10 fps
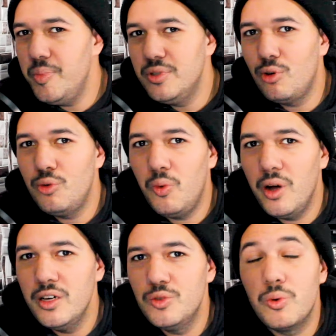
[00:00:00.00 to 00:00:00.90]
episode
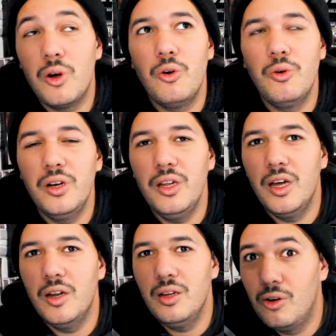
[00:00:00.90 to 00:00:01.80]
wise, we're already
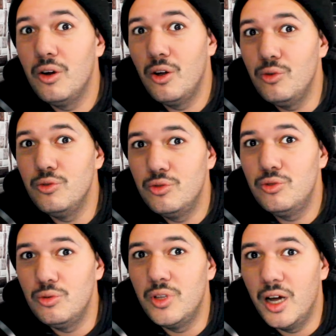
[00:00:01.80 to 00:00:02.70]
at close
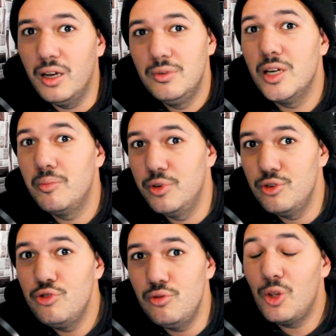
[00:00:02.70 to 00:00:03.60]
to that number
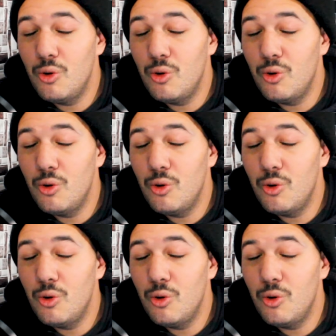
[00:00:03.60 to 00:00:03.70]
too.